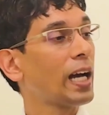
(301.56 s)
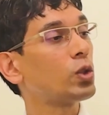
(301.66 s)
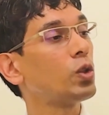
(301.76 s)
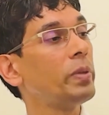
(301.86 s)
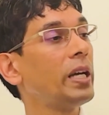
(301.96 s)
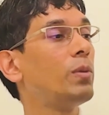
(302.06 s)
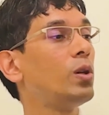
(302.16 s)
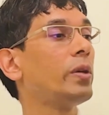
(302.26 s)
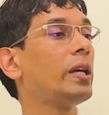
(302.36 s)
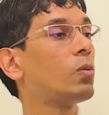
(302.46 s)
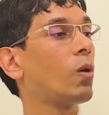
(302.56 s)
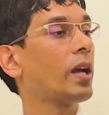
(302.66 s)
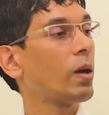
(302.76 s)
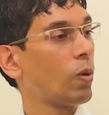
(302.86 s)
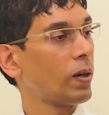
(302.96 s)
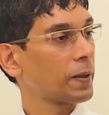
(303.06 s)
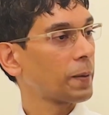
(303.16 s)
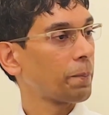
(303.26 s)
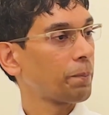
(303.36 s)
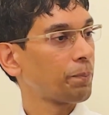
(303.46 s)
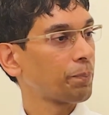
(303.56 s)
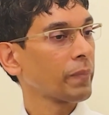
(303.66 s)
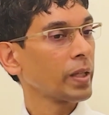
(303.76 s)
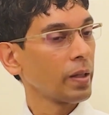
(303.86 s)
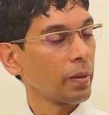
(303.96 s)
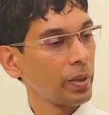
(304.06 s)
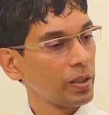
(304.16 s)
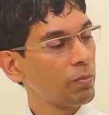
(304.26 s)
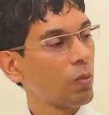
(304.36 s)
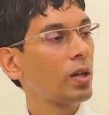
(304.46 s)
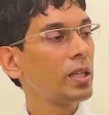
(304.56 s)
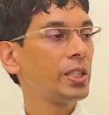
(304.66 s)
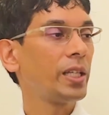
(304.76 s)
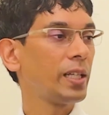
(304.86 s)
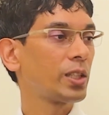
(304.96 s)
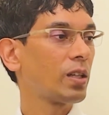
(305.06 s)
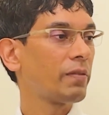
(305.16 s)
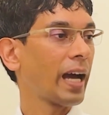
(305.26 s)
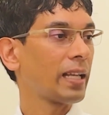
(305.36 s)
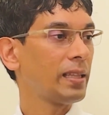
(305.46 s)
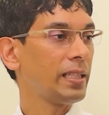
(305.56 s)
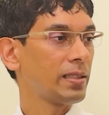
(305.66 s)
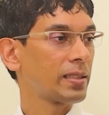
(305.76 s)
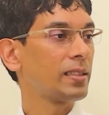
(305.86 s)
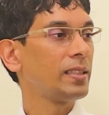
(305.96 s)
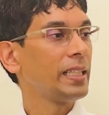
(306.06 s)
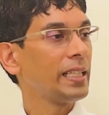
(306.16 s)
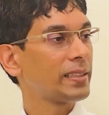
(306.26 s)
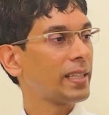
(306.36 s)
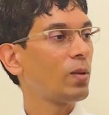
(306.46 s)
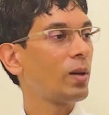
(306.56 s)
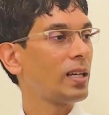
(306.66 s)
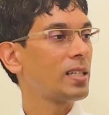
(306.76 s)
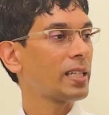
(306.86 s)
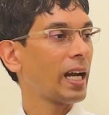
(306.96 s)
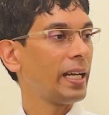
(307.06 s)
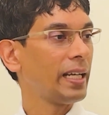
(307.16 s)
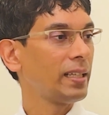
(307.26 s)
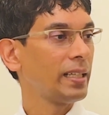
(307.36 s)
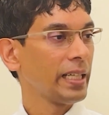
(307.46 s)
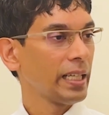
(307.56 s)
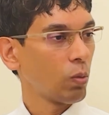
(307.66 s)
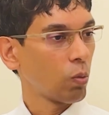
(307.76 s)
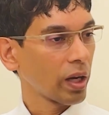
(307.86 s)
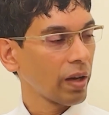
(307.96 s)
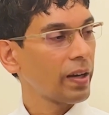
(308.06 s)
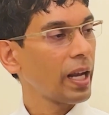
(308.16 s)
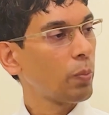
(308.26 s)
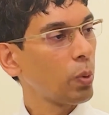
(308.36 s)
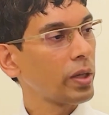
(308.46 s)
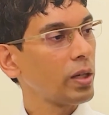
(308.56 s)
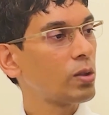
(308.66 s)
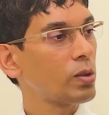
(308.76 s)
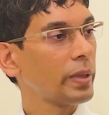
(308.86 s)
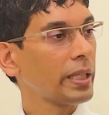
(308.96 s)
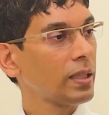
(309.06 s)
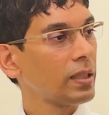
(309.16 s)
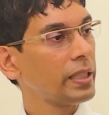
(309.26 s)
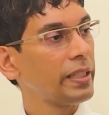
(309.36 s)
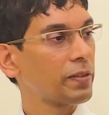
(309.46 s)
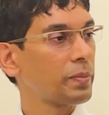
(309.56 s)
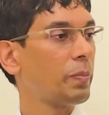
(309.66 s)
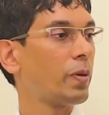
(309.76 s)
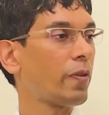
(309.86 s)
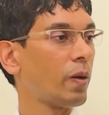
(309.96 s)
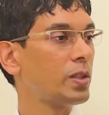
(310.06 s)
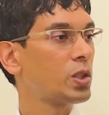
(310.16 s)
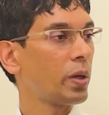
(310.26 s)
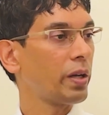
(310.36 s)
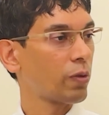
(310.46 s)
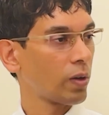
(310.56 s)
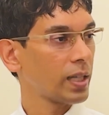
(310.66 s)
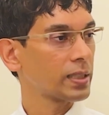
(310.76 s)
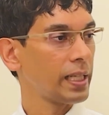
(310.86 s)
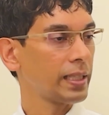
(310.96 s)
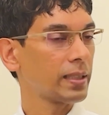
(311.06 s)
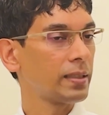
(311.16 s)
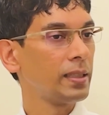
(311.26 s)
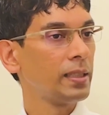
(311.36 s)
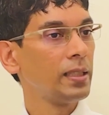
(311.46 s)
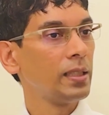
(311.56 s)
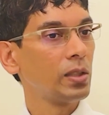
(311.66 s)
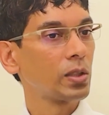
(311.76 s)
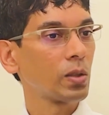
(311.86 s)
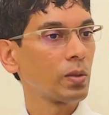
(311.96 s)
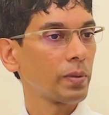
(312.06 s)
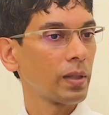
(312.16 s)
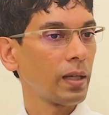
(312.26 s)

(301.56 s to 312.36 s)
should be able to eat what I want. But the modern generation of athletes is now understanding whatever I put into me gives me performance 24 hours later. So